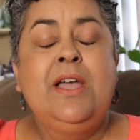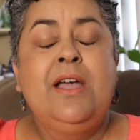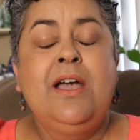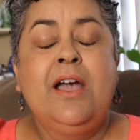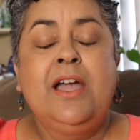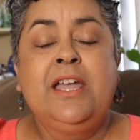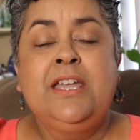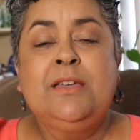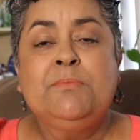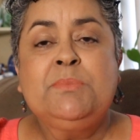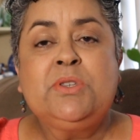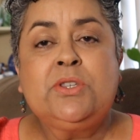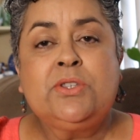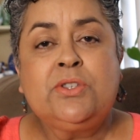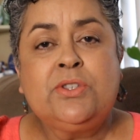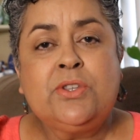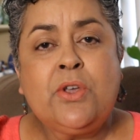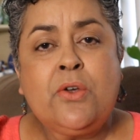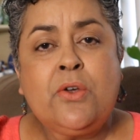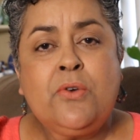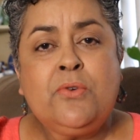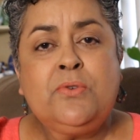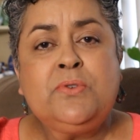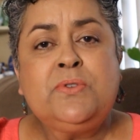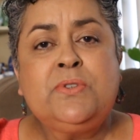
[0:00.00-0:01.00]
I am
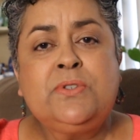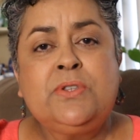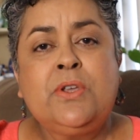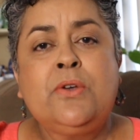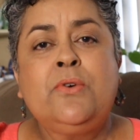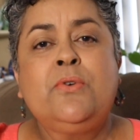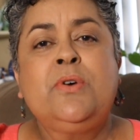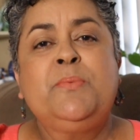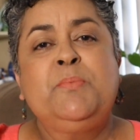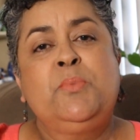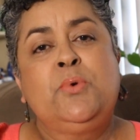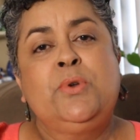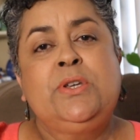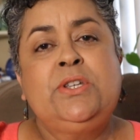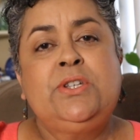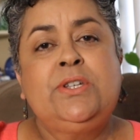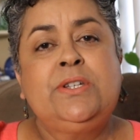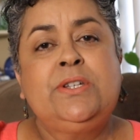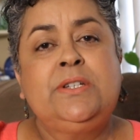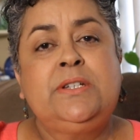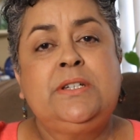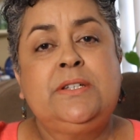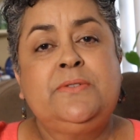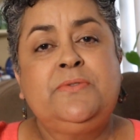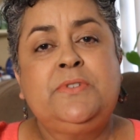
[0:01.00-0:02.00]
so, so
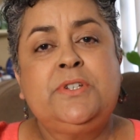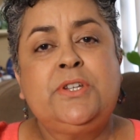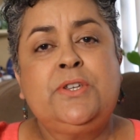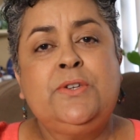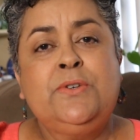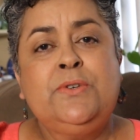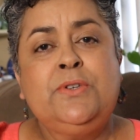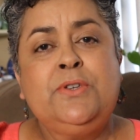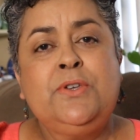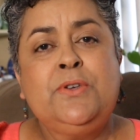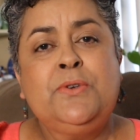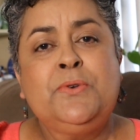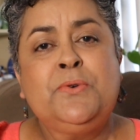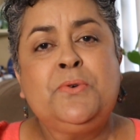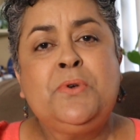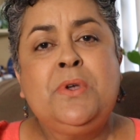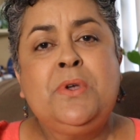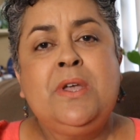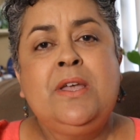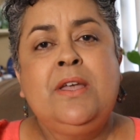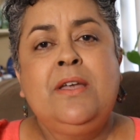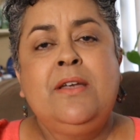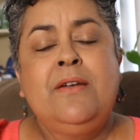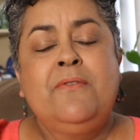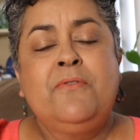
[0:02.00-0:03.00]
appreciative to you
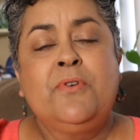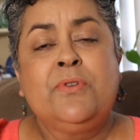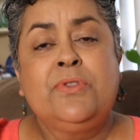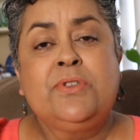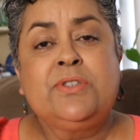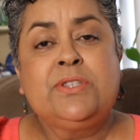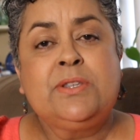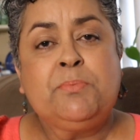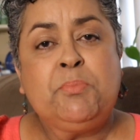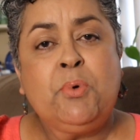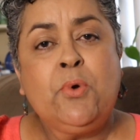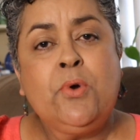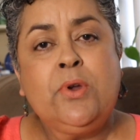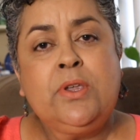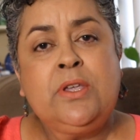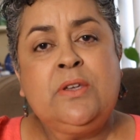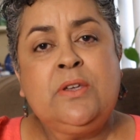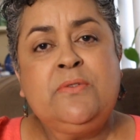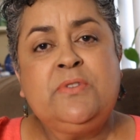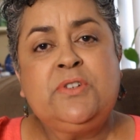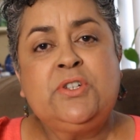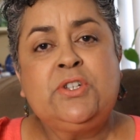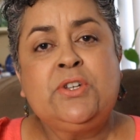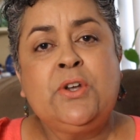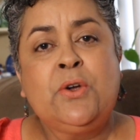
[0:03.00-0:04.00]
for the support
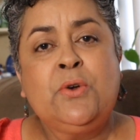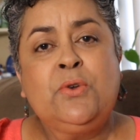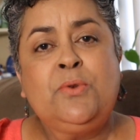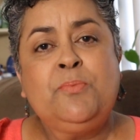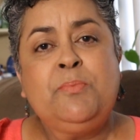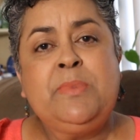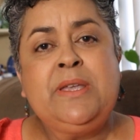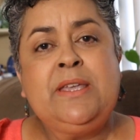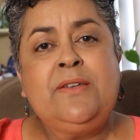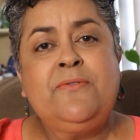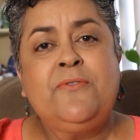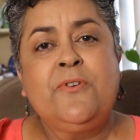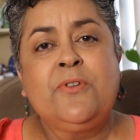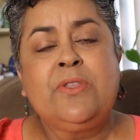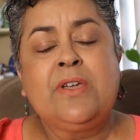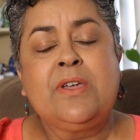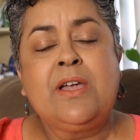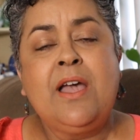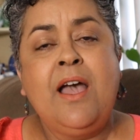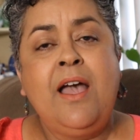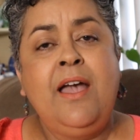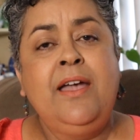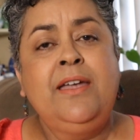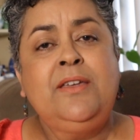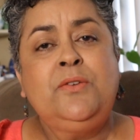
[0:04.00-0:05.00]
you've shown me, for the
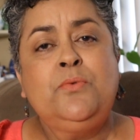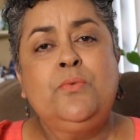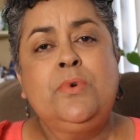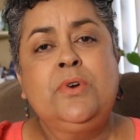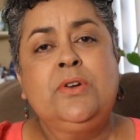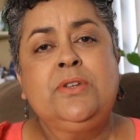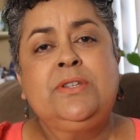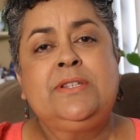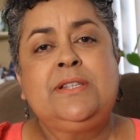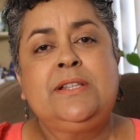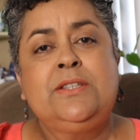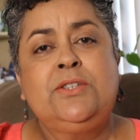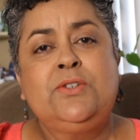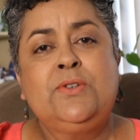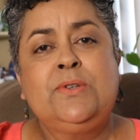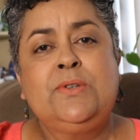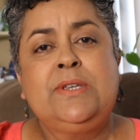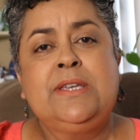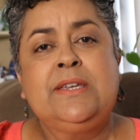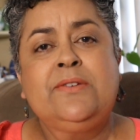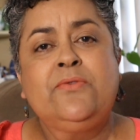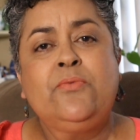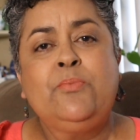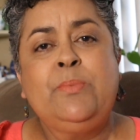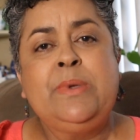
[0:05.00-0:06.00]
kind words that you
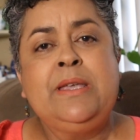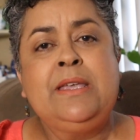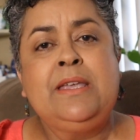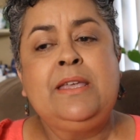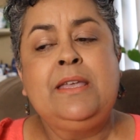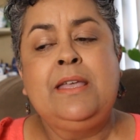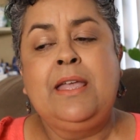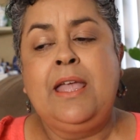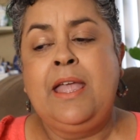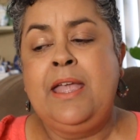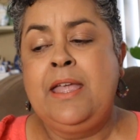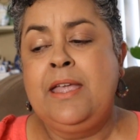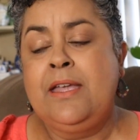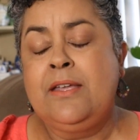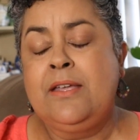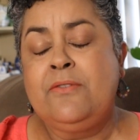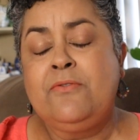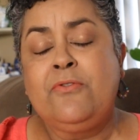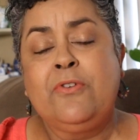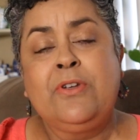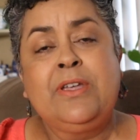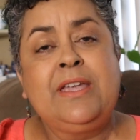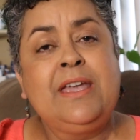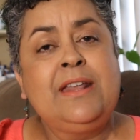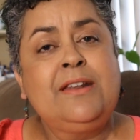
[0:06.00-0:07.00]
give me, and
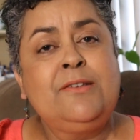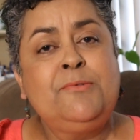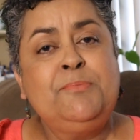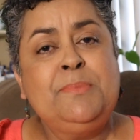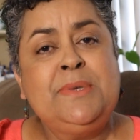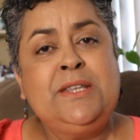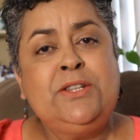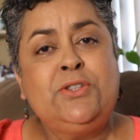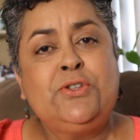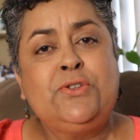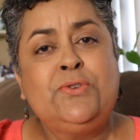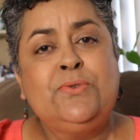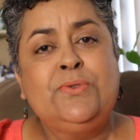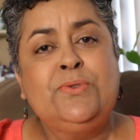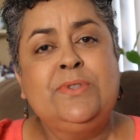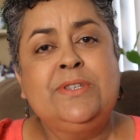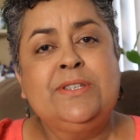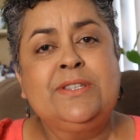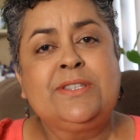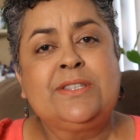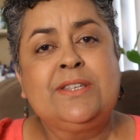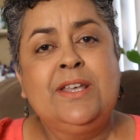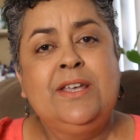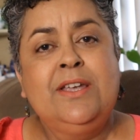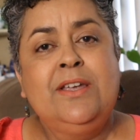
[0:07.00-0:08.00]
for getting me to
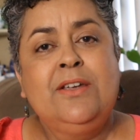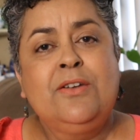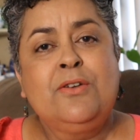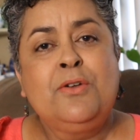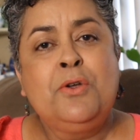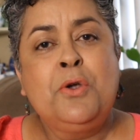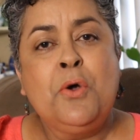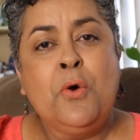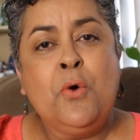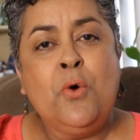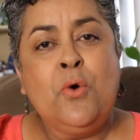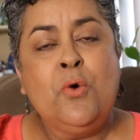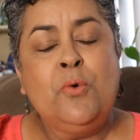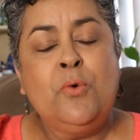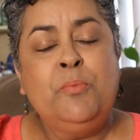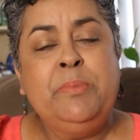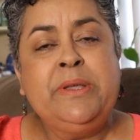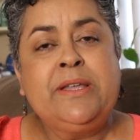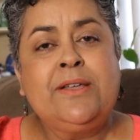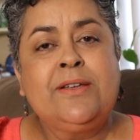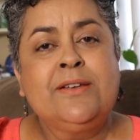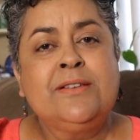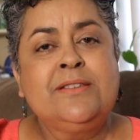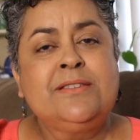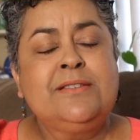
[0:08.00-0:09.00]
this goal
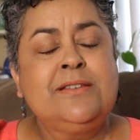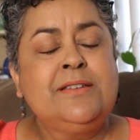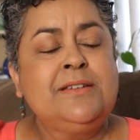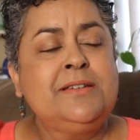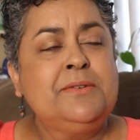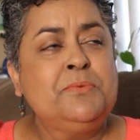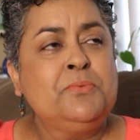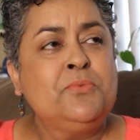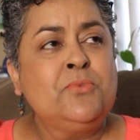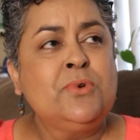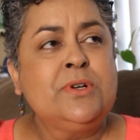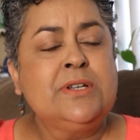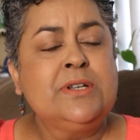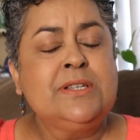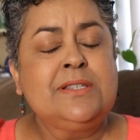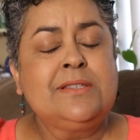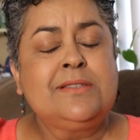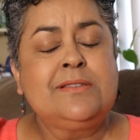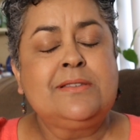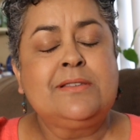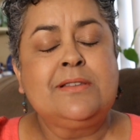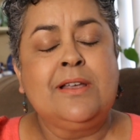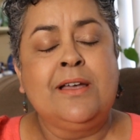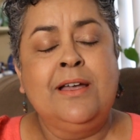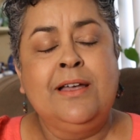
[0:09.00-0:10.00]
because it
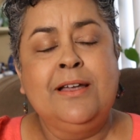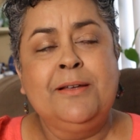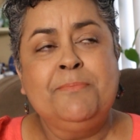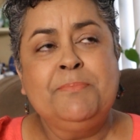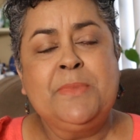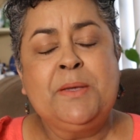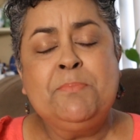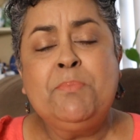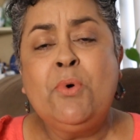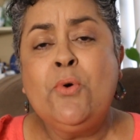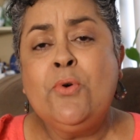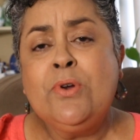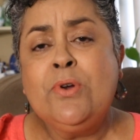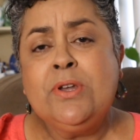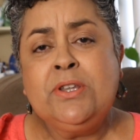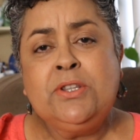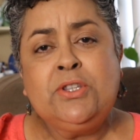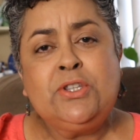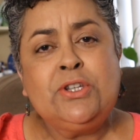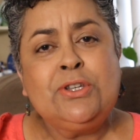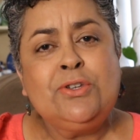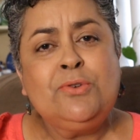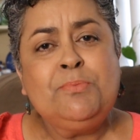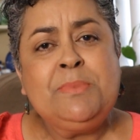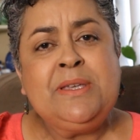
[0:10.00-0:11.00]
was um, important
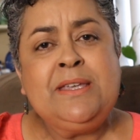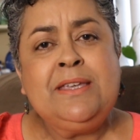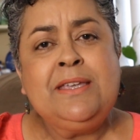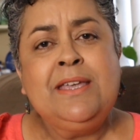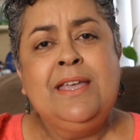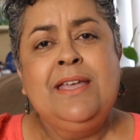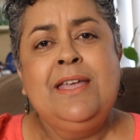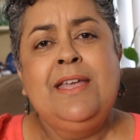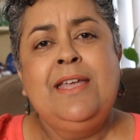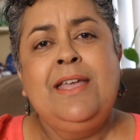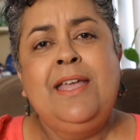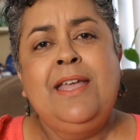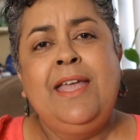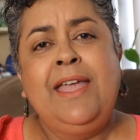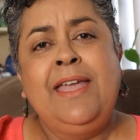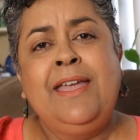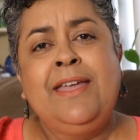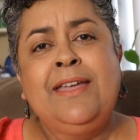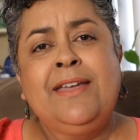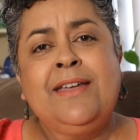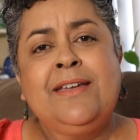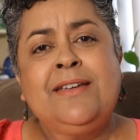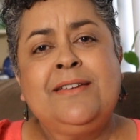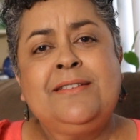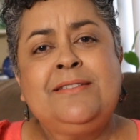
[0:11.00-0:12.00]
to me
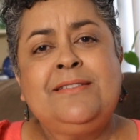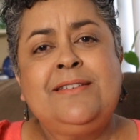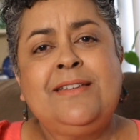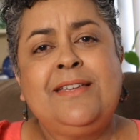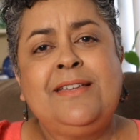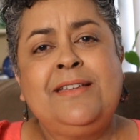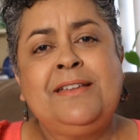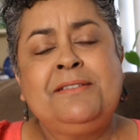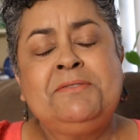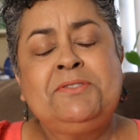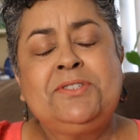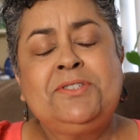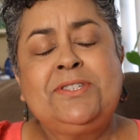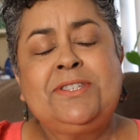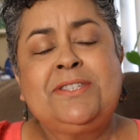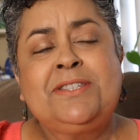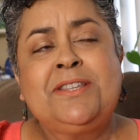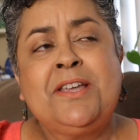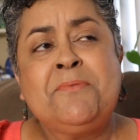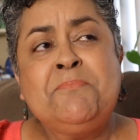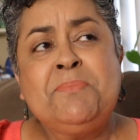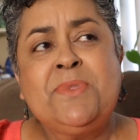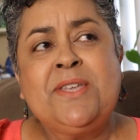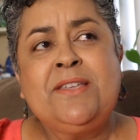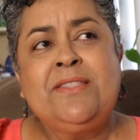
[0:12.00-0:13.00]
and it's
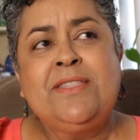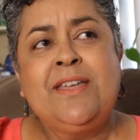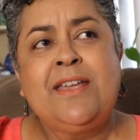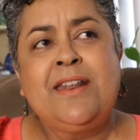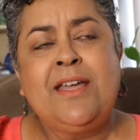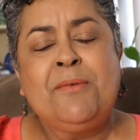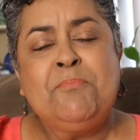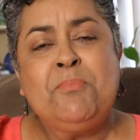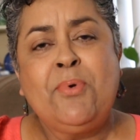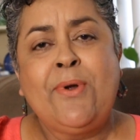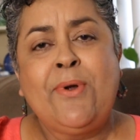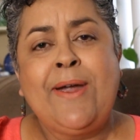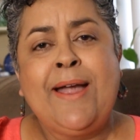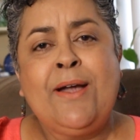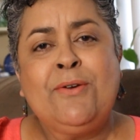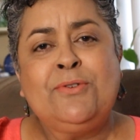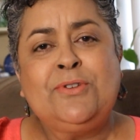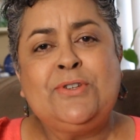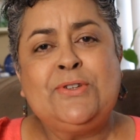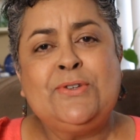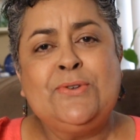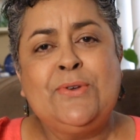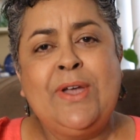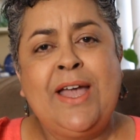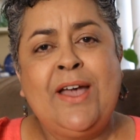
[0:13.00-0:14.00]
something that I'm proud
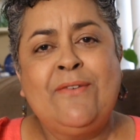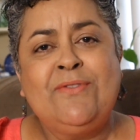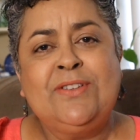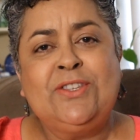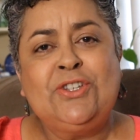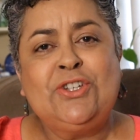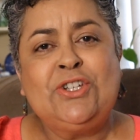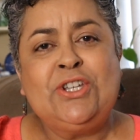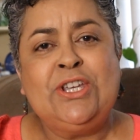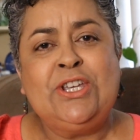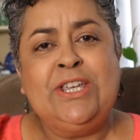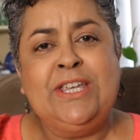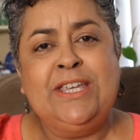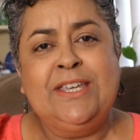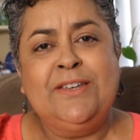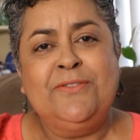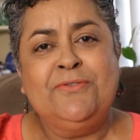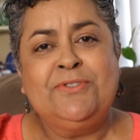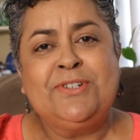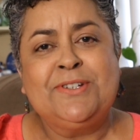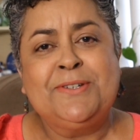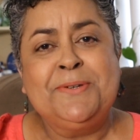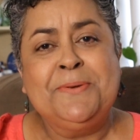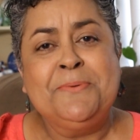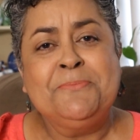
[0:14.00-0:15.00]
to have
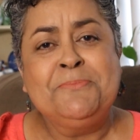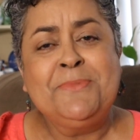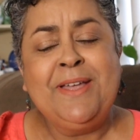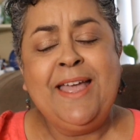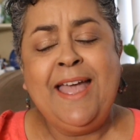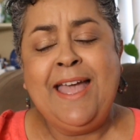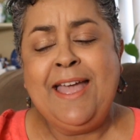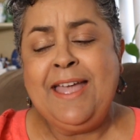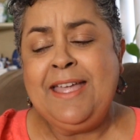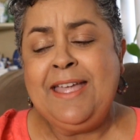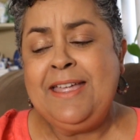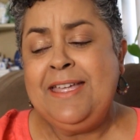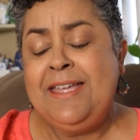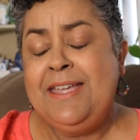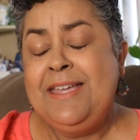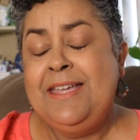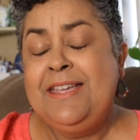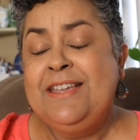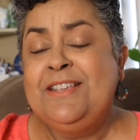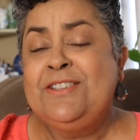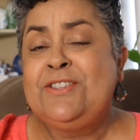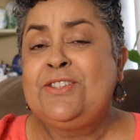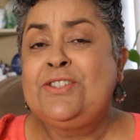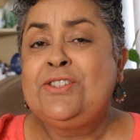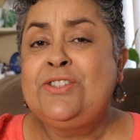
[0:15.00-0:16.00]
achieved. Okay,
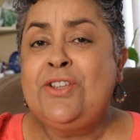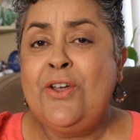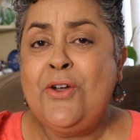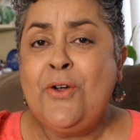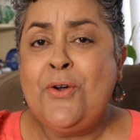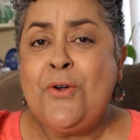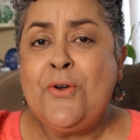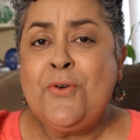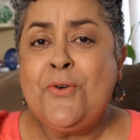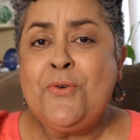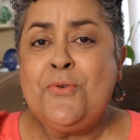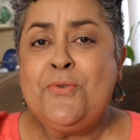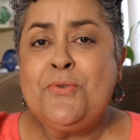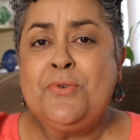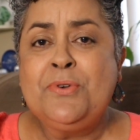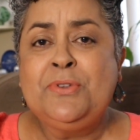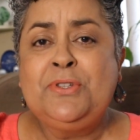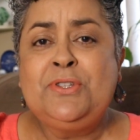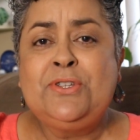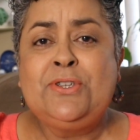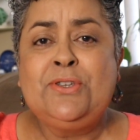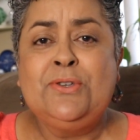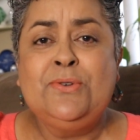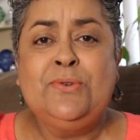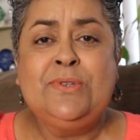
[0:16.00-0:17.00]
so
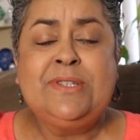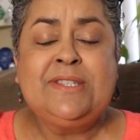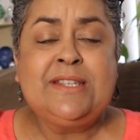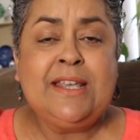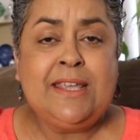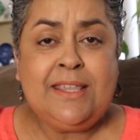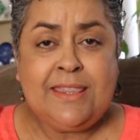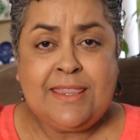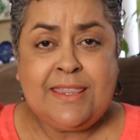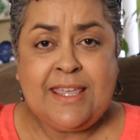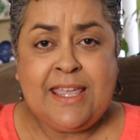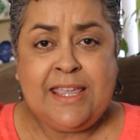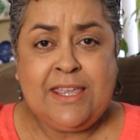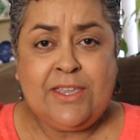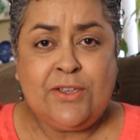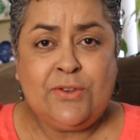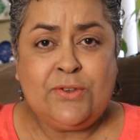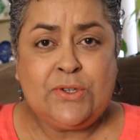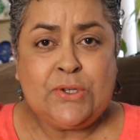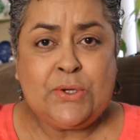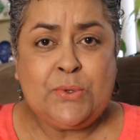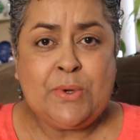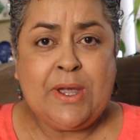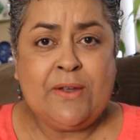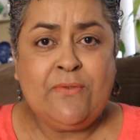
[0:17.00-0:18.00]
to say thank you
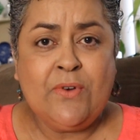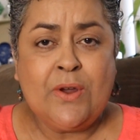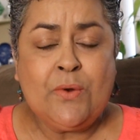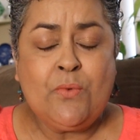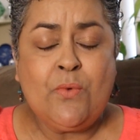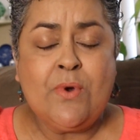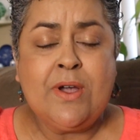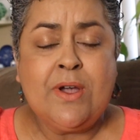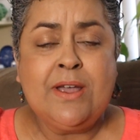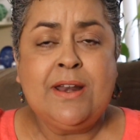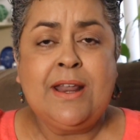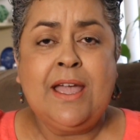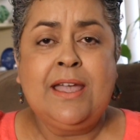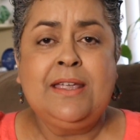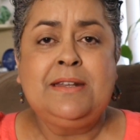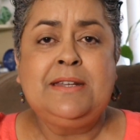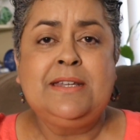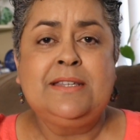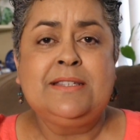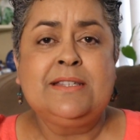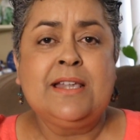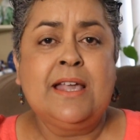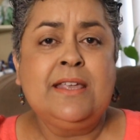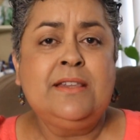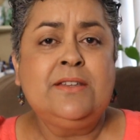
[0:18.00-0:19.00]
to everyone, I
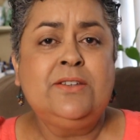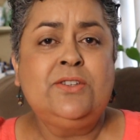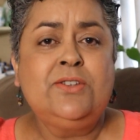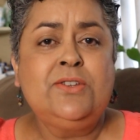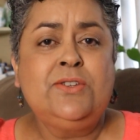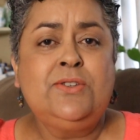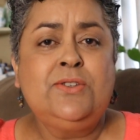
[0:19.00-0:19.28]
decided to